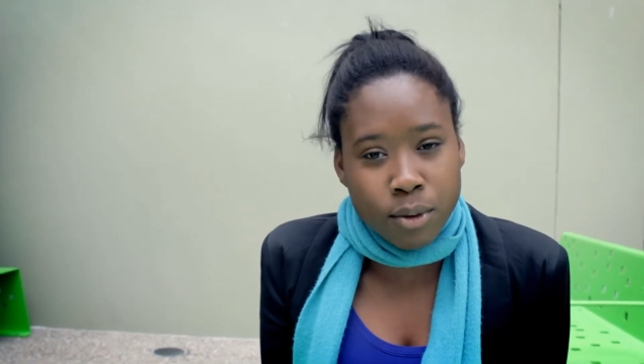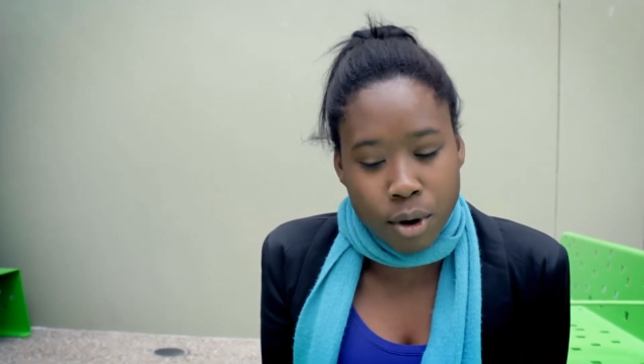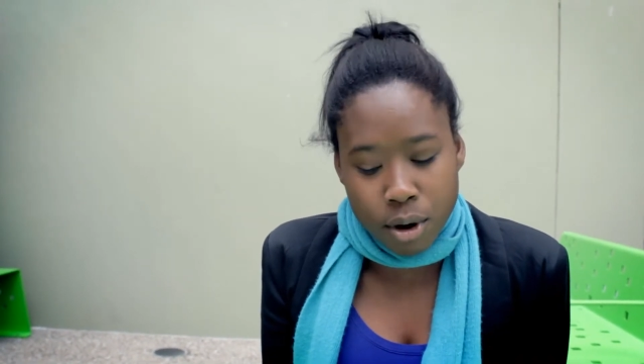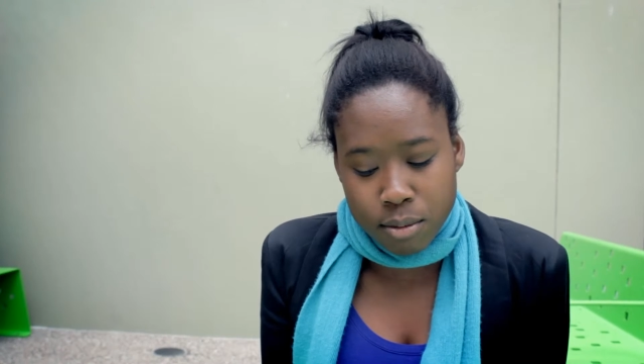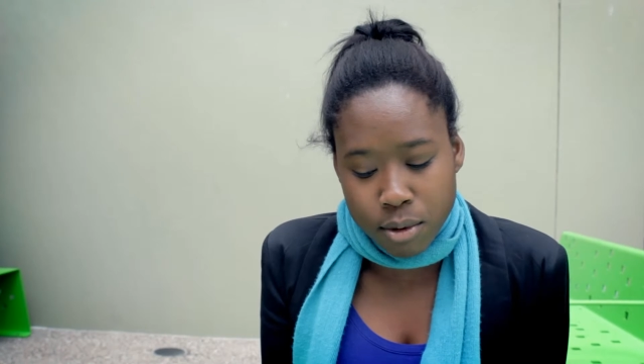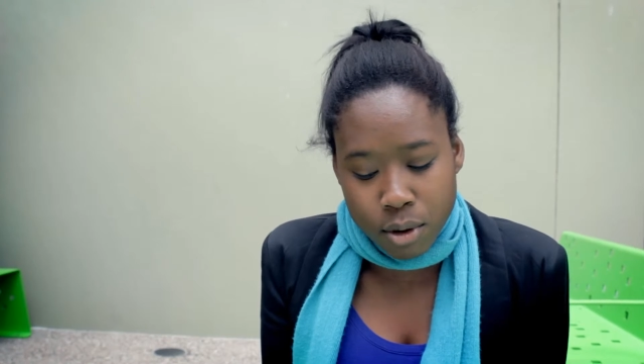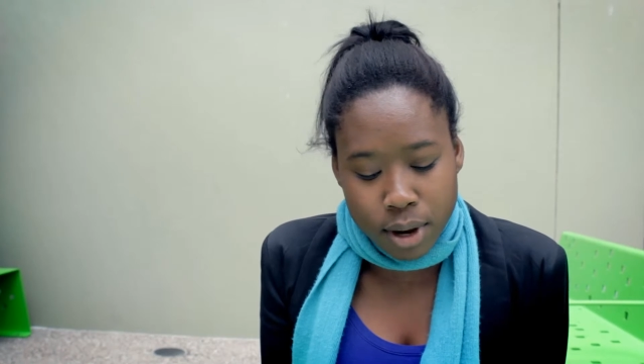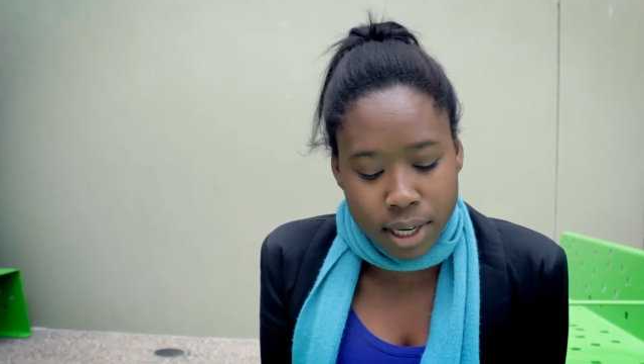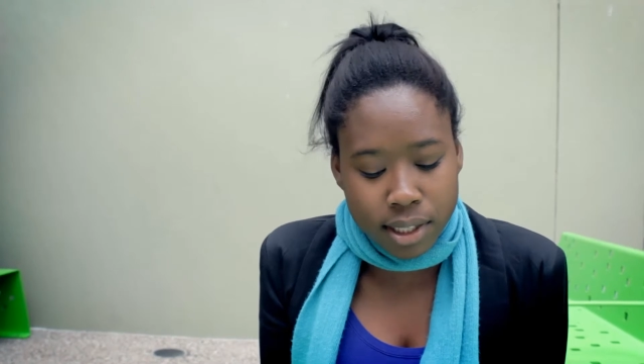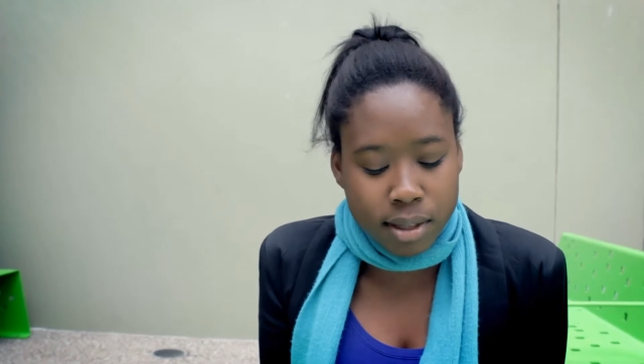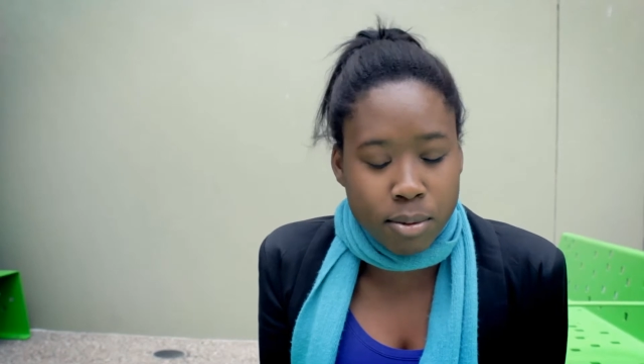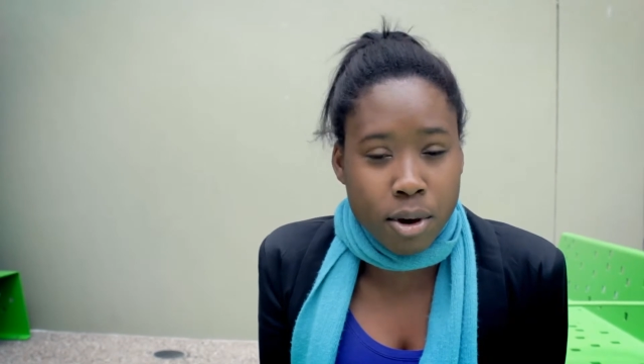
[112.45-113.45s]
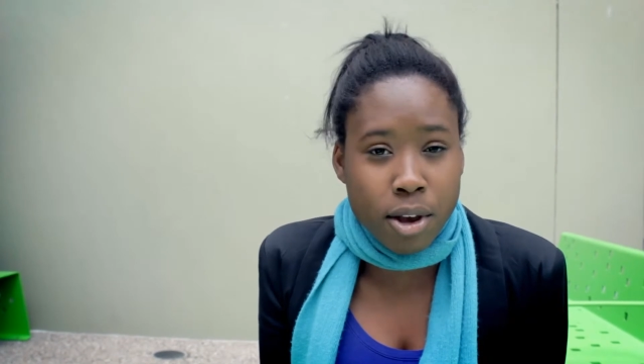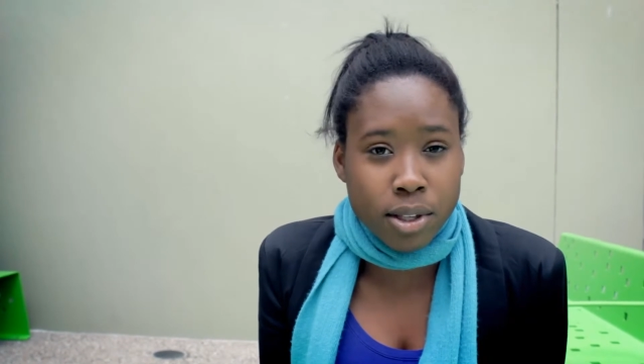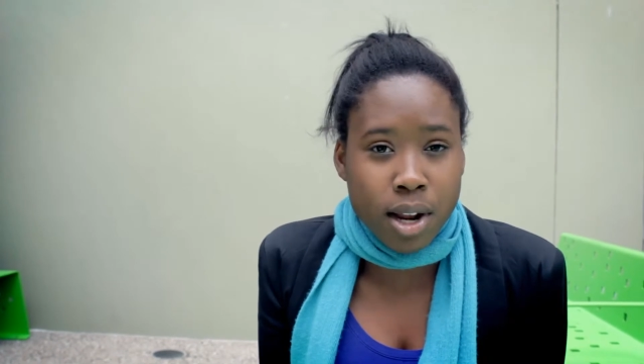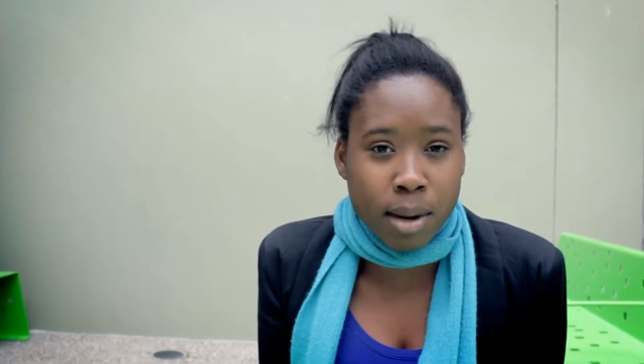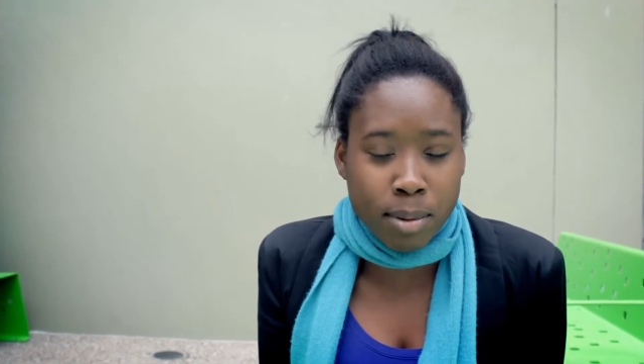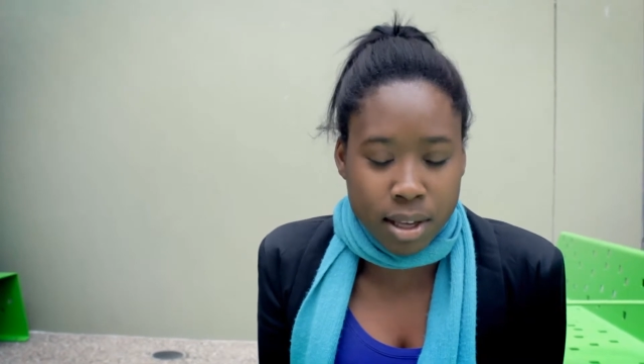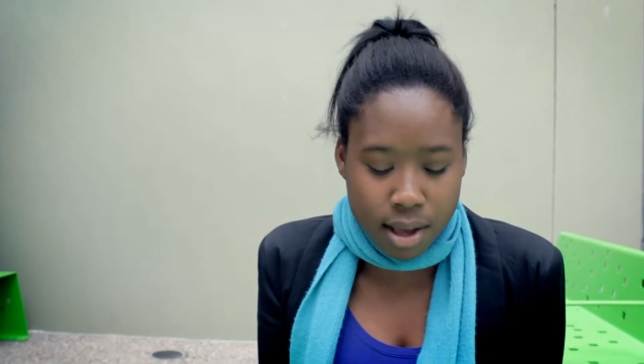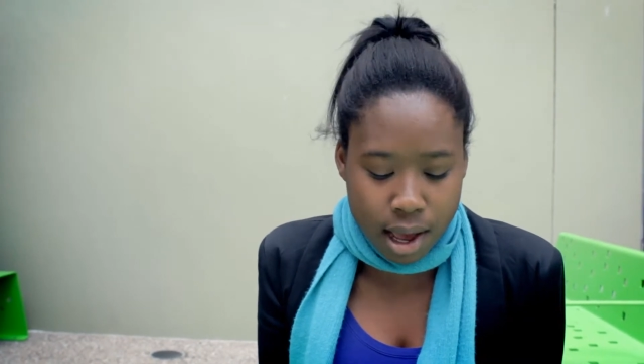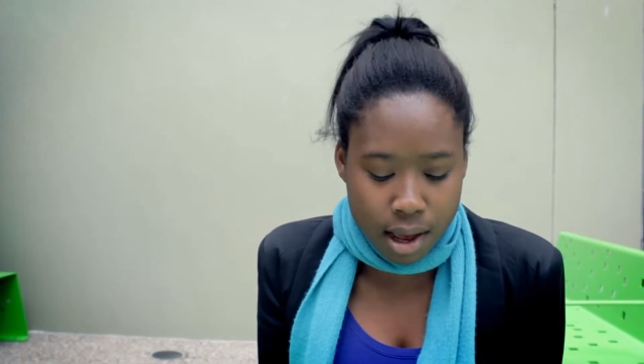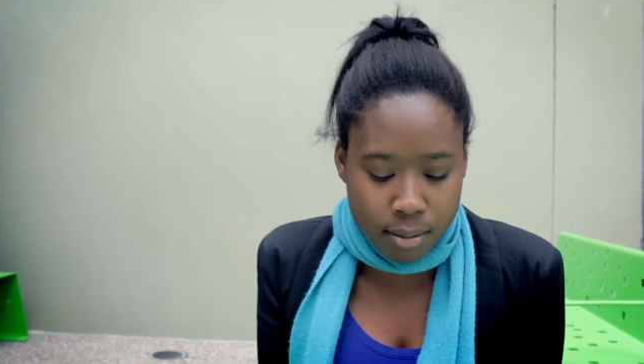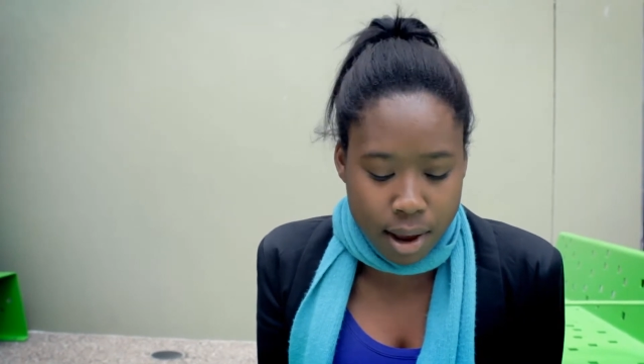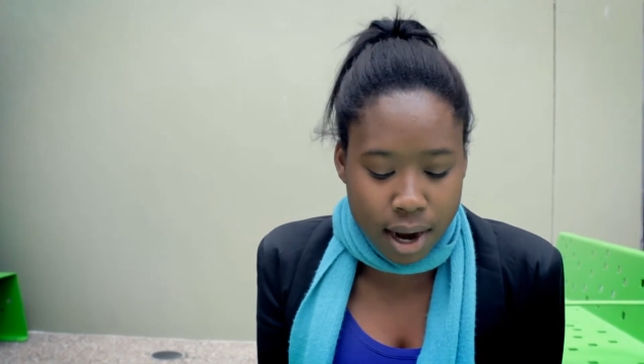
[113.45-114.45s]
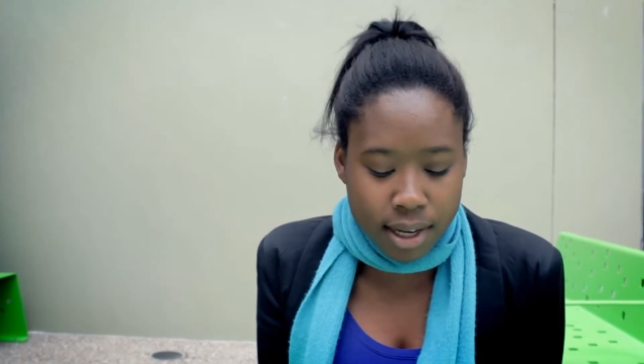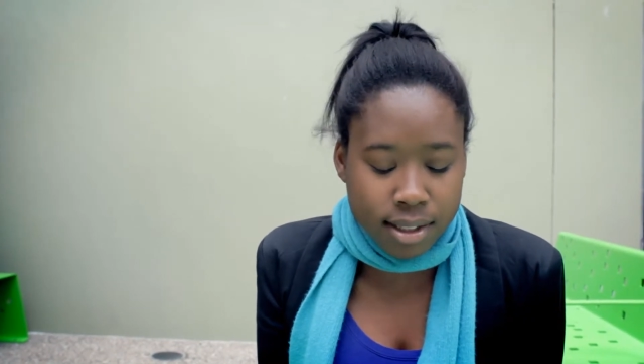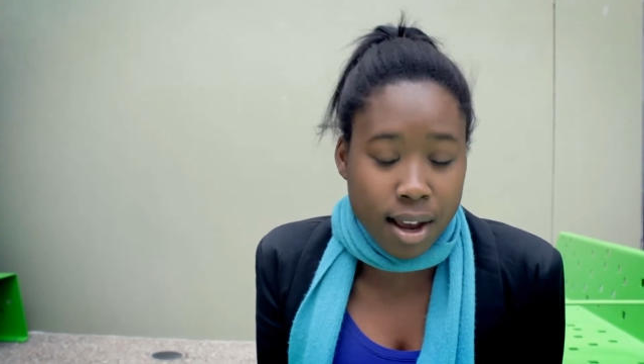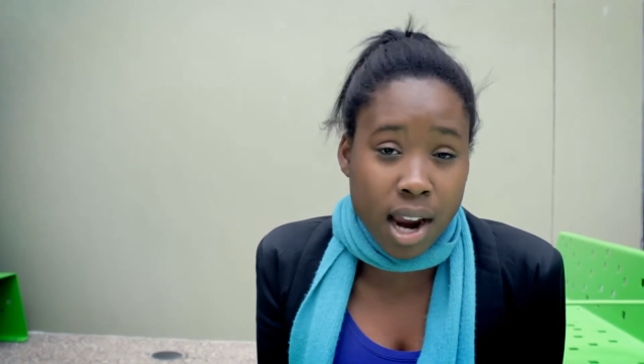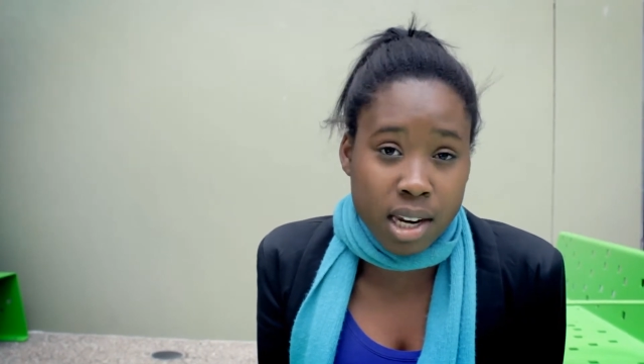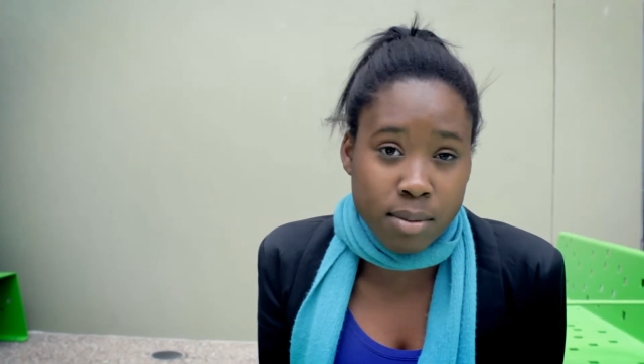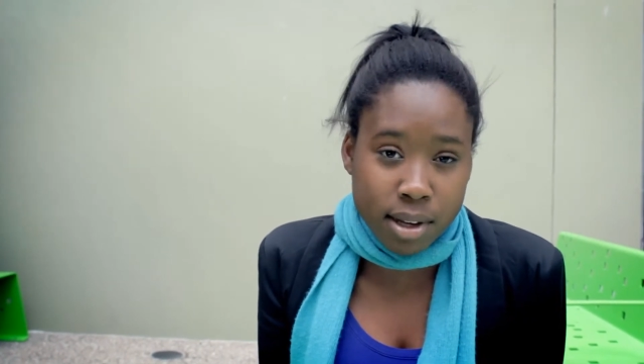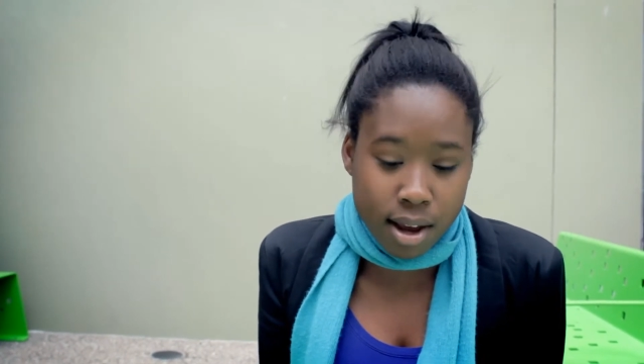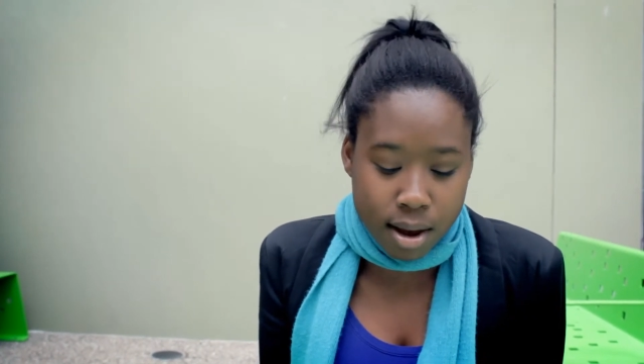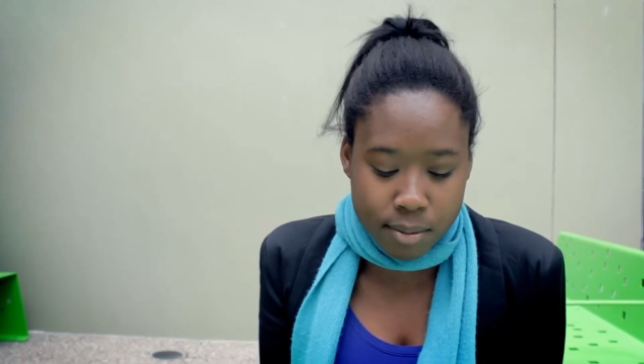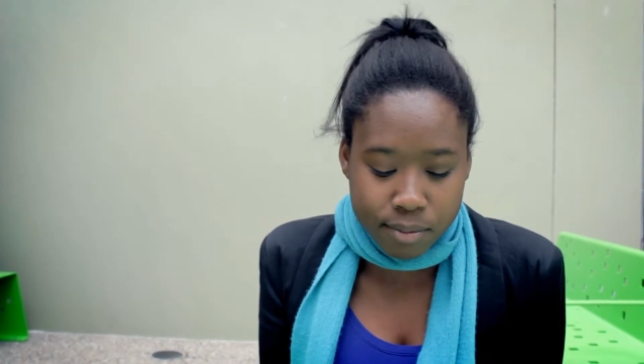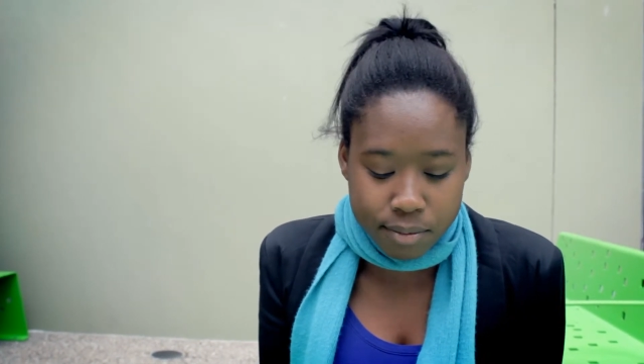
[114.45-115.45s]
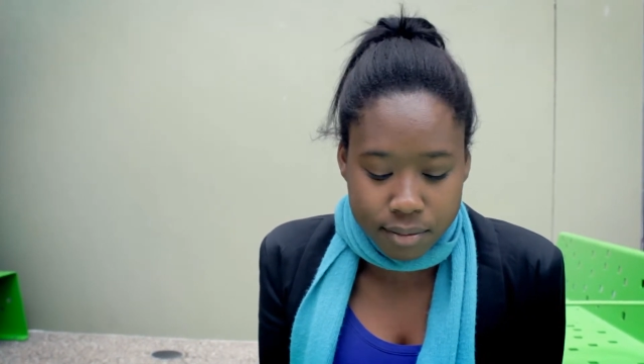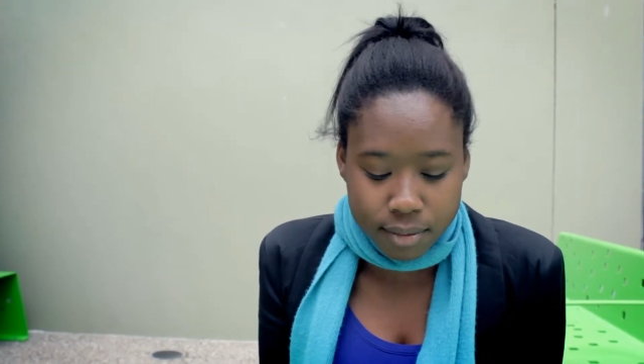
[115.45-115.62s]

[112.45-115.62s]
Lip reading: grow more into the person I desire to become.